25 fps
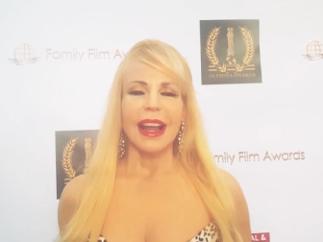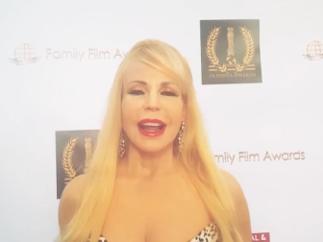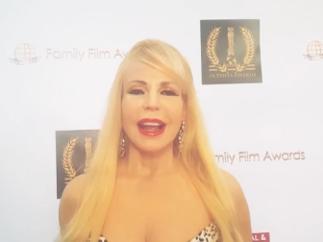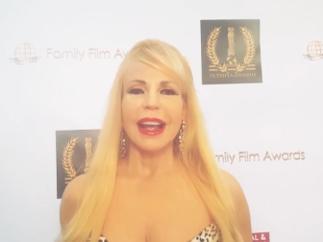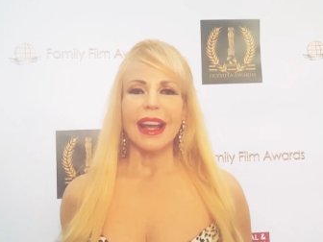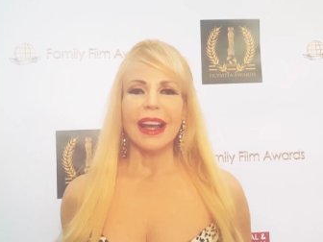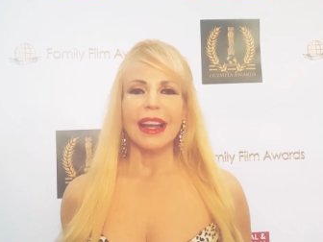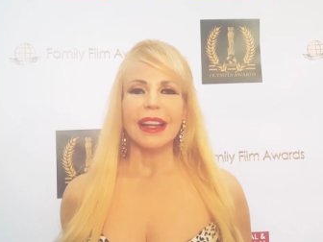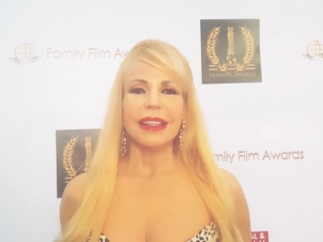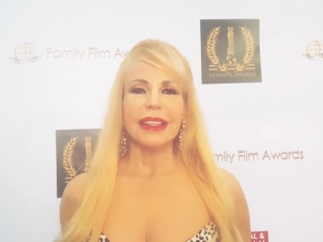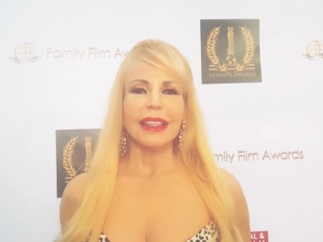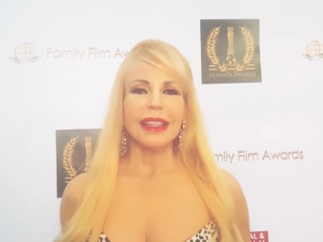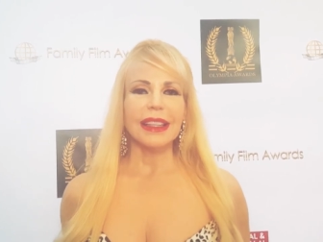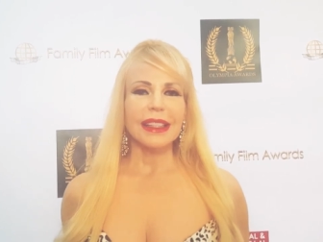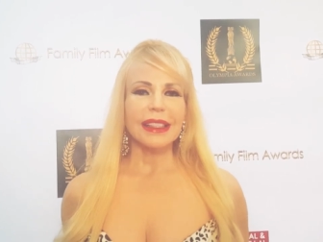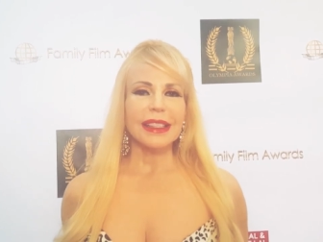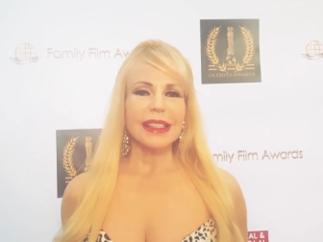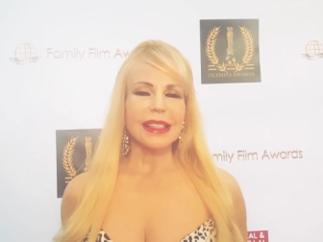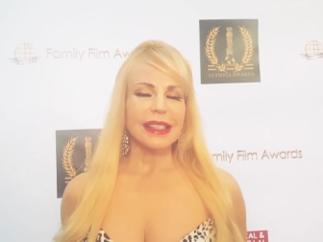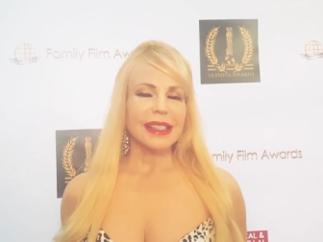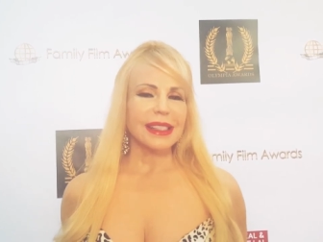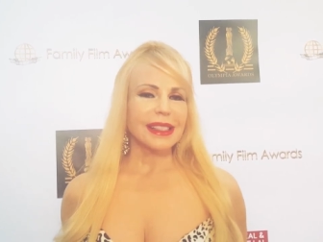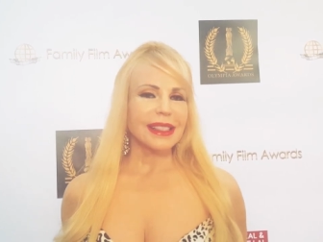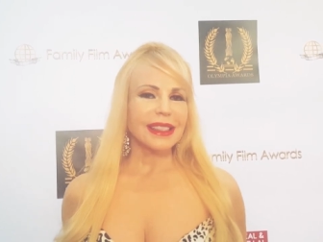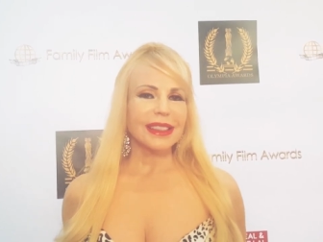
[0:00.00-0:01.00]
and
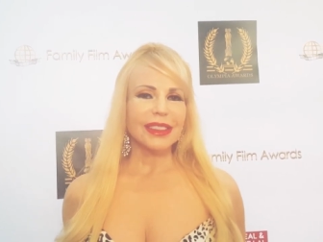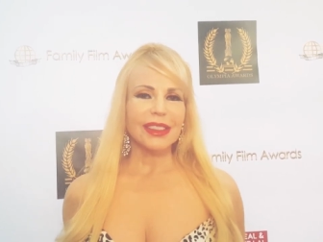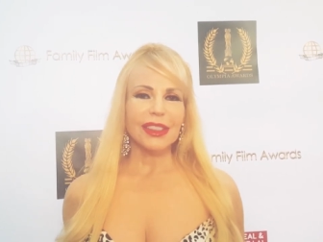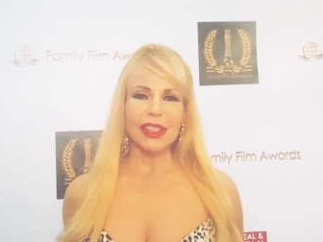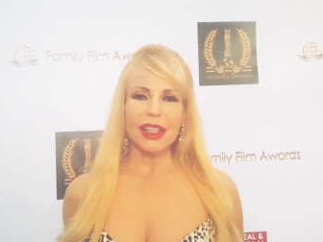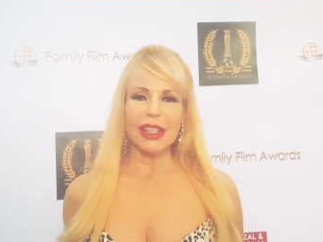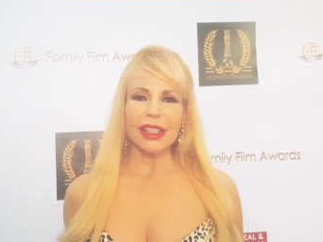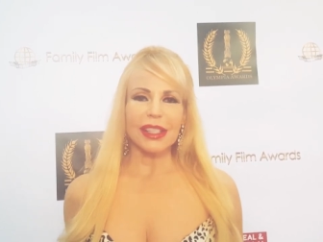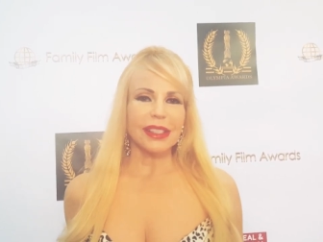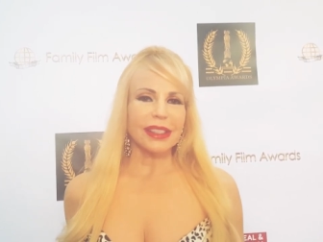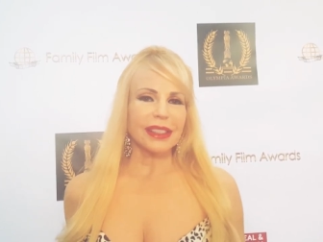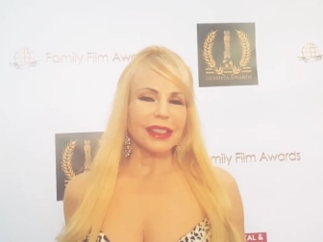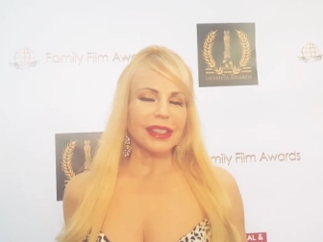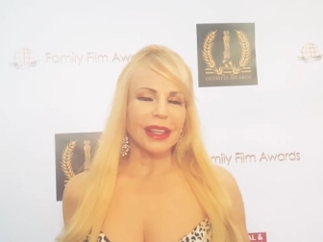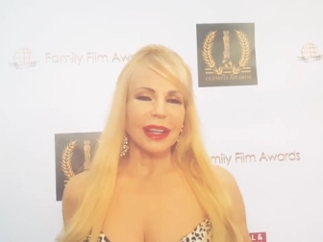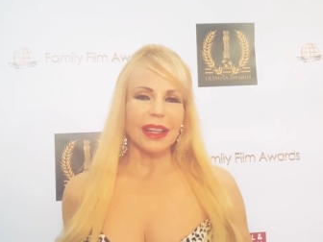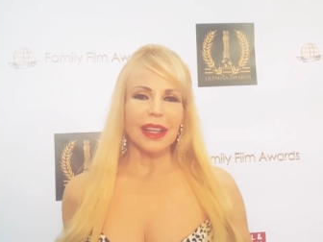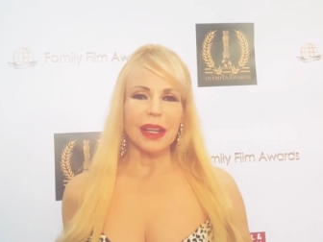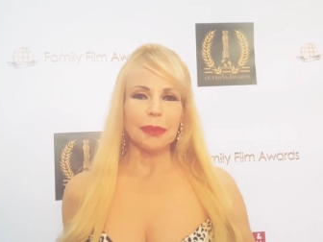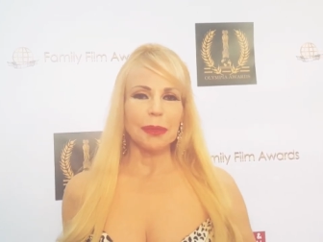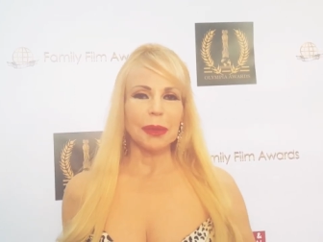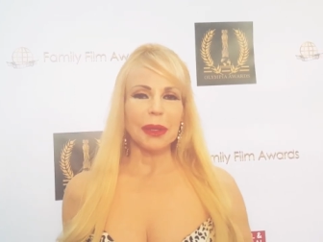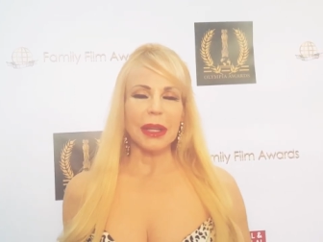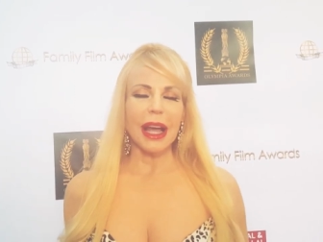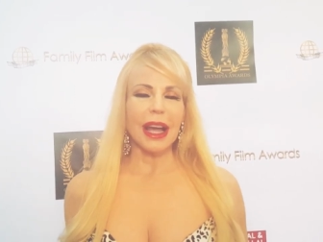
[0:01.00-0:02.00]
it's just
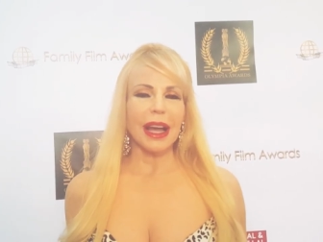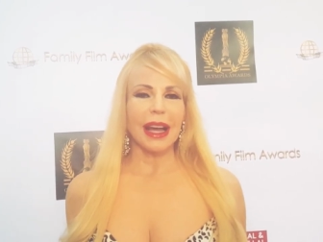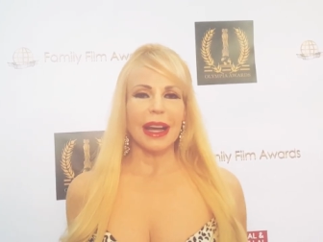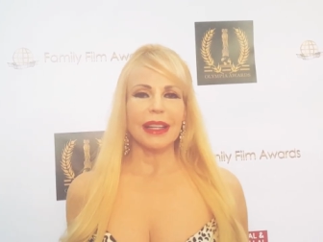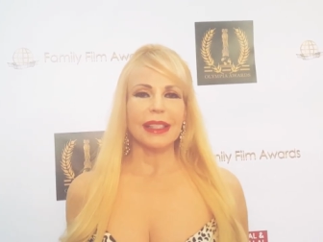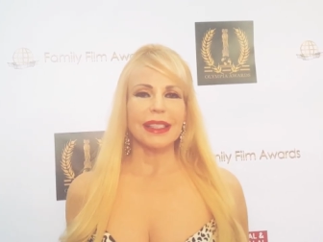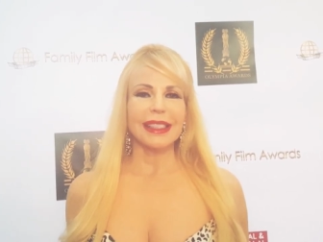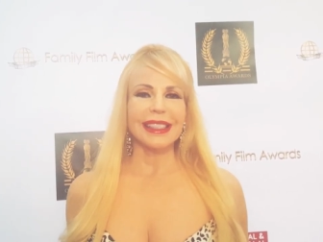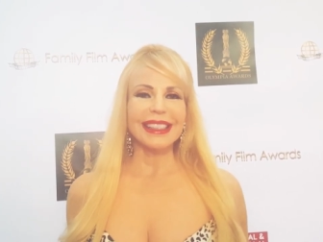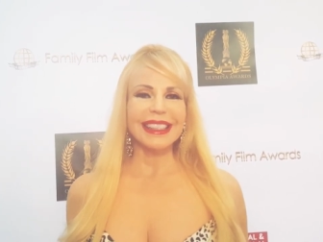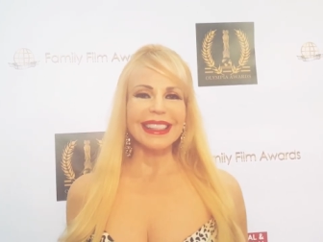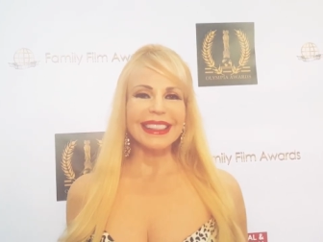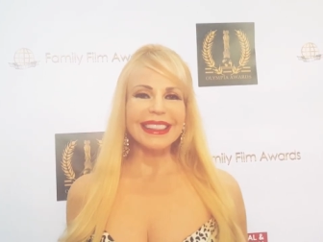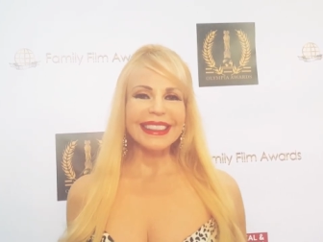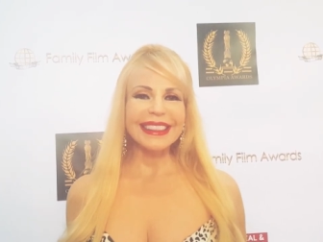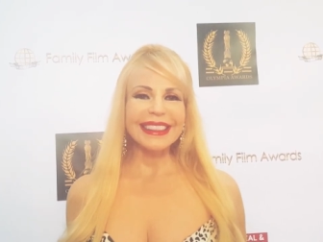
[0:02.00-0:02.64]
a blast.